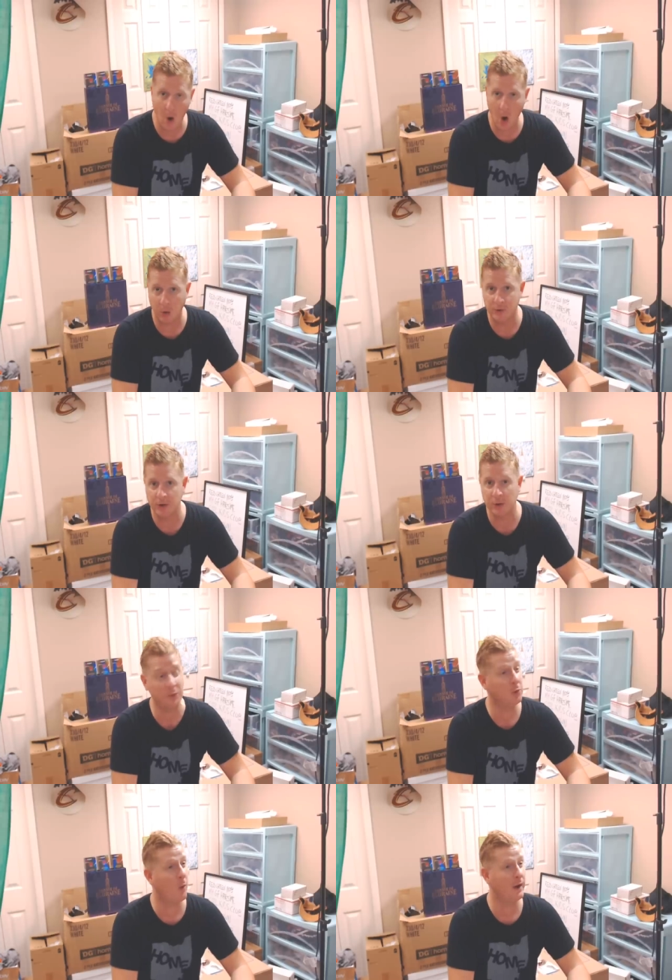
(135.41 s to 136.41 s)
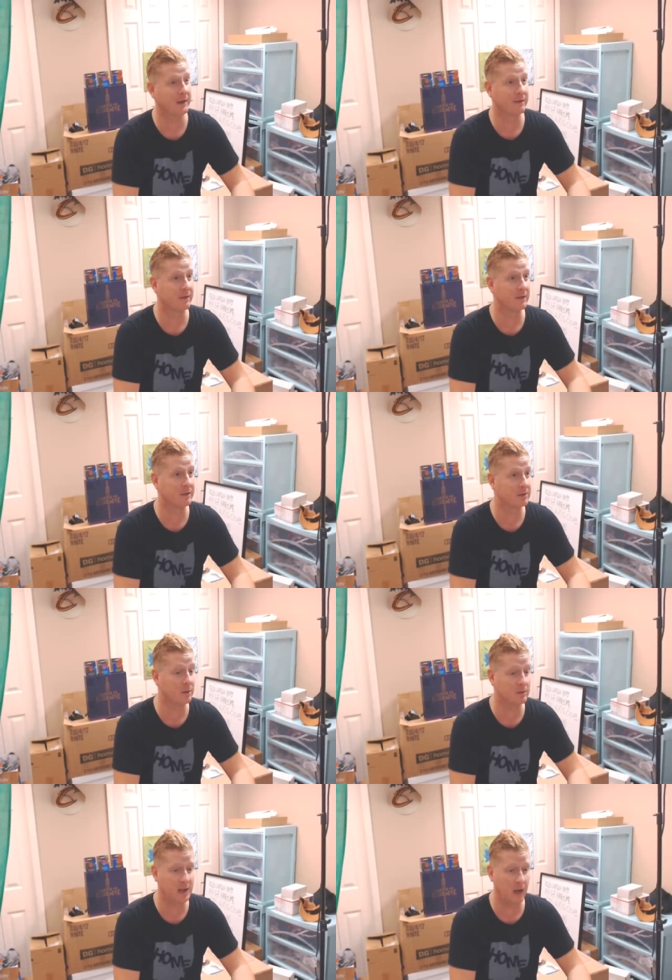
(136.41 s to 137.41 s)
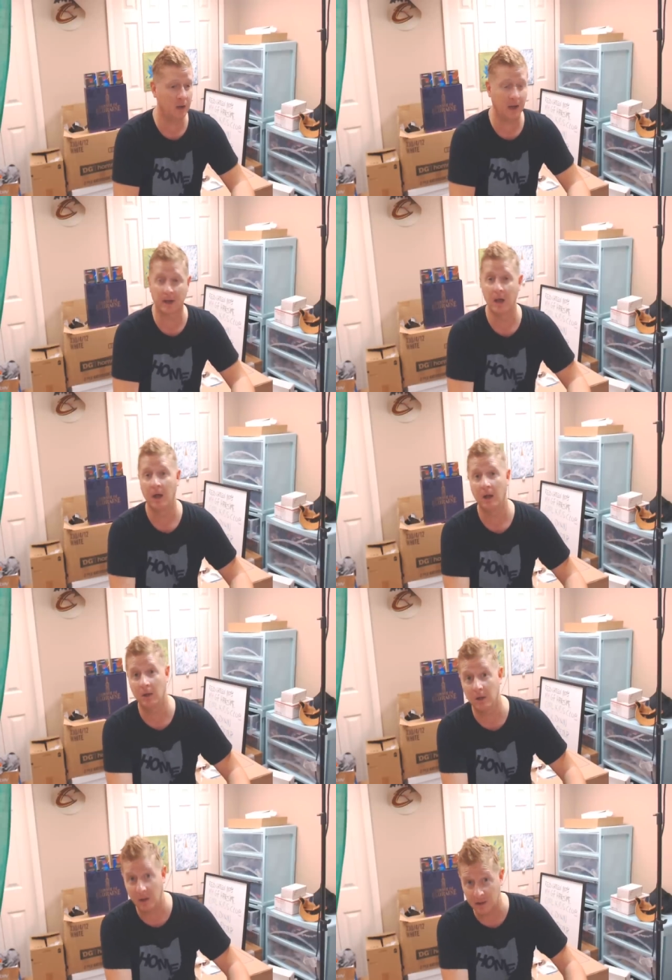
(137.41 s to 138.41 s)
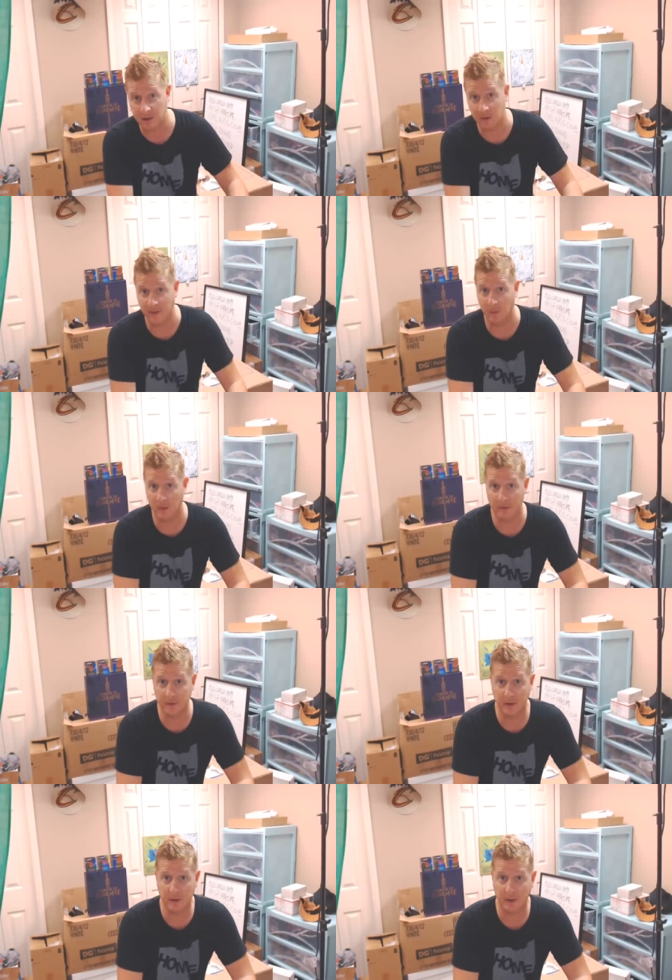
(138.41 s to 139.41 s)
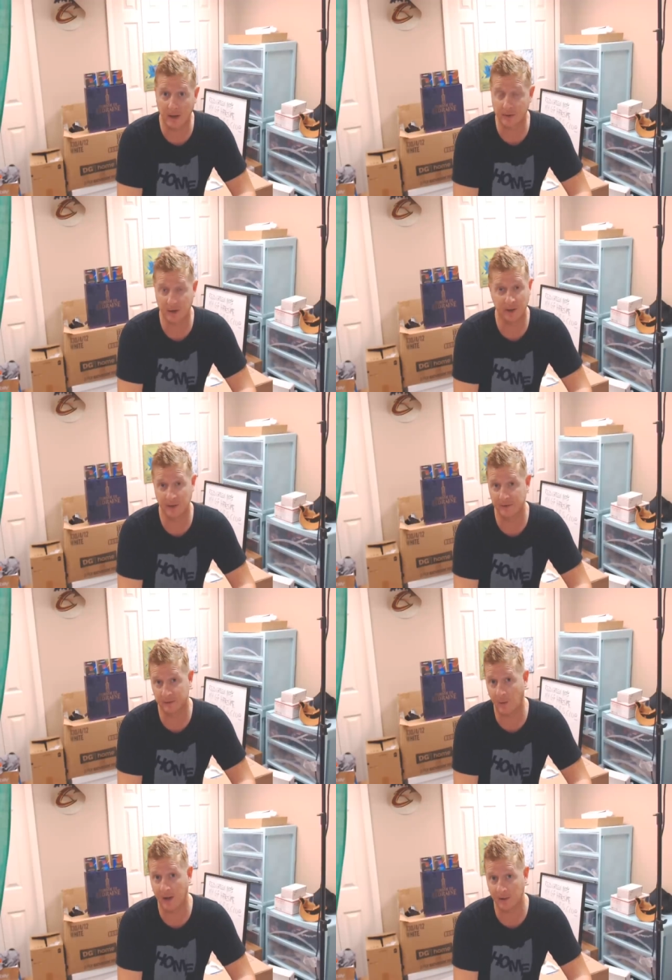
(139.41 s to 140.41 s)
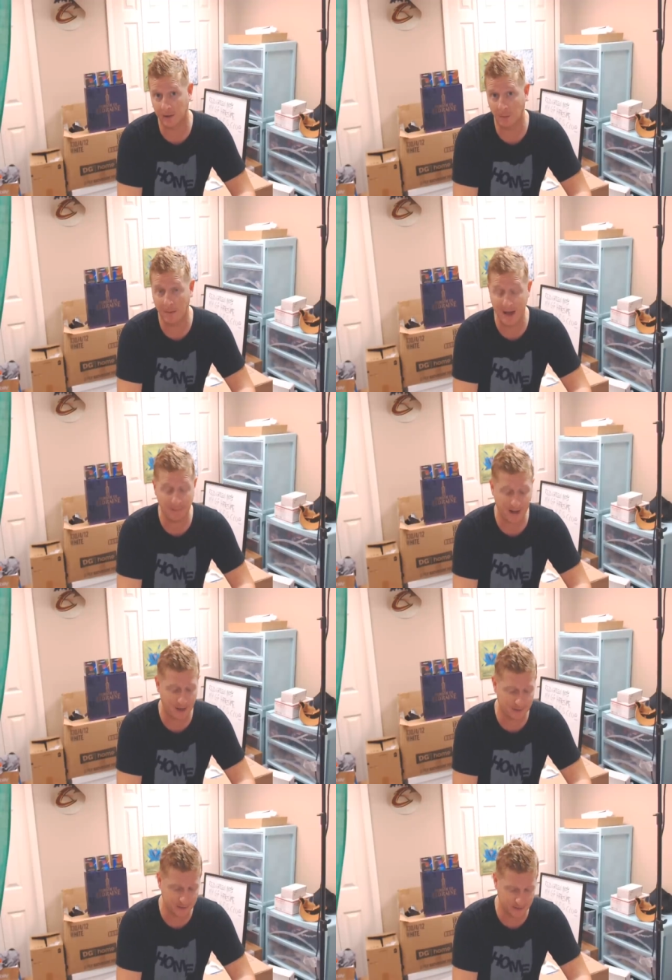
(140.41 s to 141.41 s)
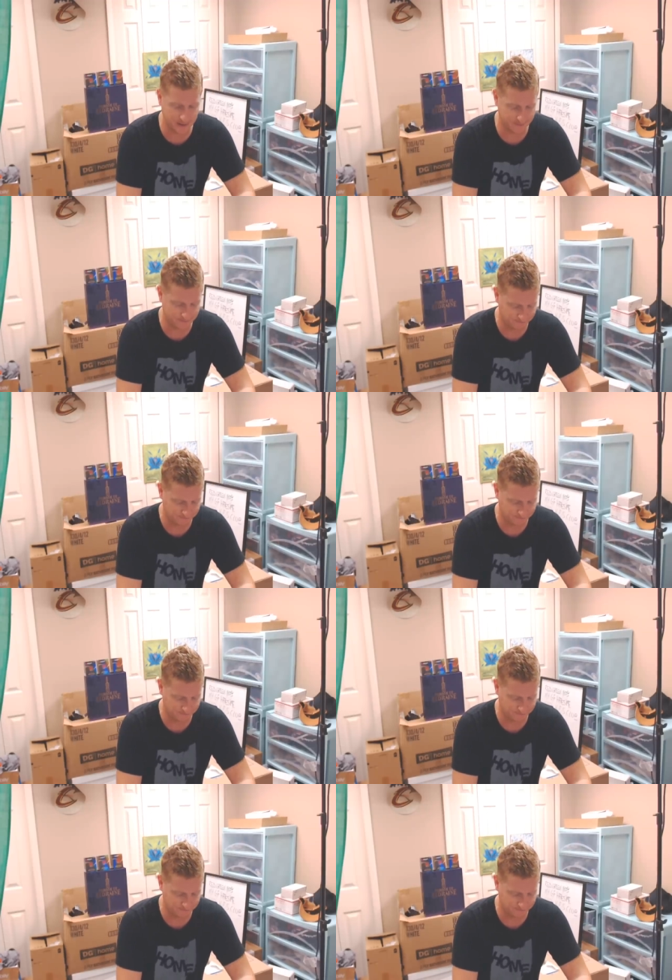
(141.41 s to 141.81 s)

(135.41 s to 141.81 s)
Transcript: Woo! June 20th. shows how, like, long ago that was, you know? Like, I should have done this a while ago. My apologies, David.